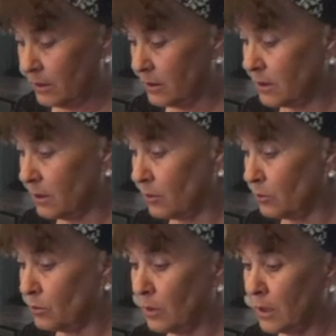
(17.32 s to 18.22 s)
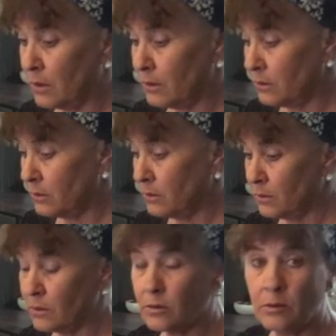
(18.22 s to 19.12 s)
so
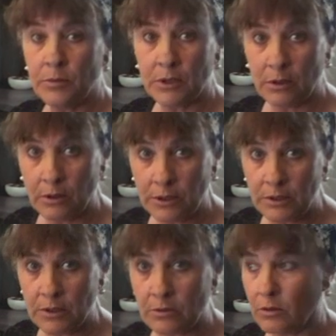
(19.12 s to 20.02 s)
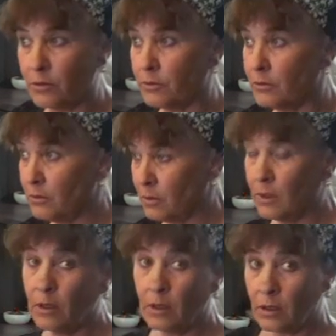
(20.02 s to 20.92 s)
going to be a lot easier on
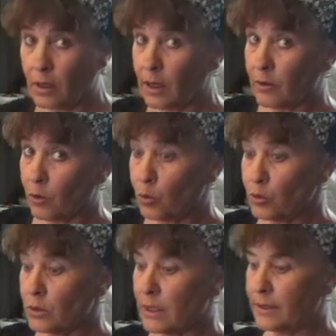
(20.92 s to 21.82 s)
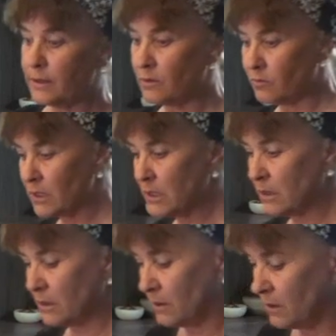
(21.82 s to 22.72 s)
our older ladies'
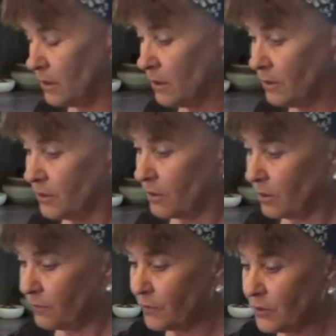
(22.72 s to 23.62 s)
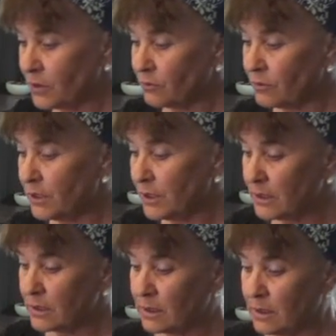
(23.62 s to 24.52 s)
wrists. So our first
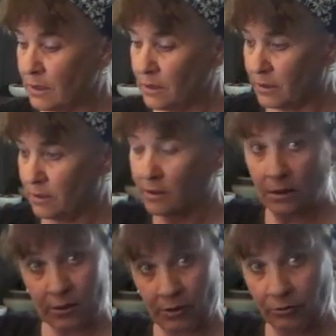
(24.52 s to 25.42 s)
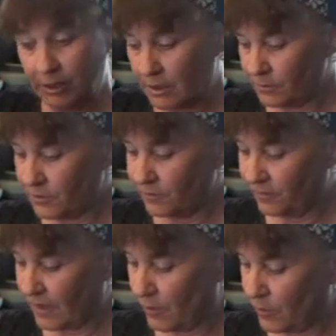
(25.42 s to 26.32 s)
ingredients is 3 cups of
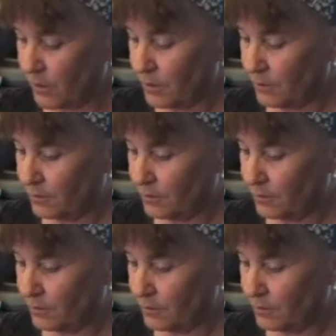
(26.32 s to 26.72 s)
flour,